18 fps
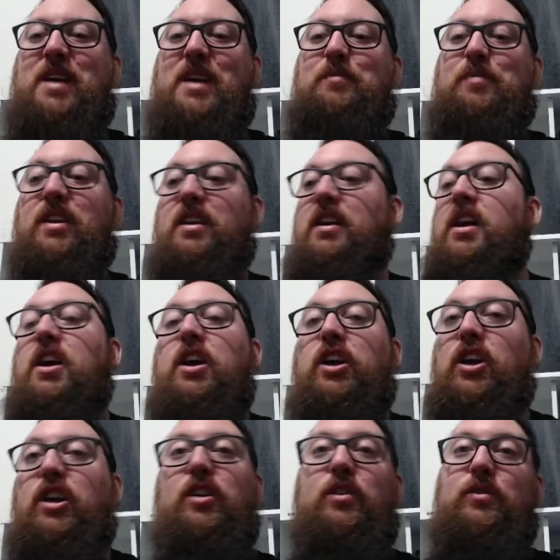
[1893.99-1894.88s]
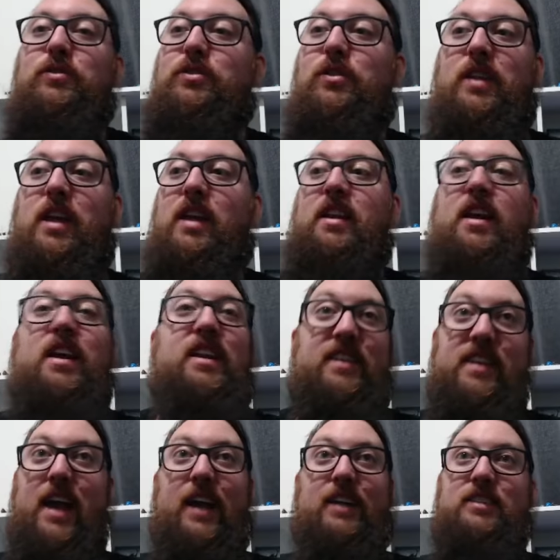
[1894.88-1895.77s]
But you can also then,
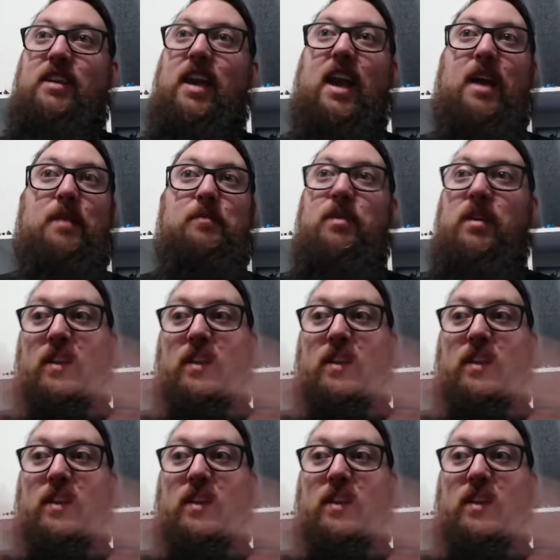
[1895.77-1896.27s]
next game,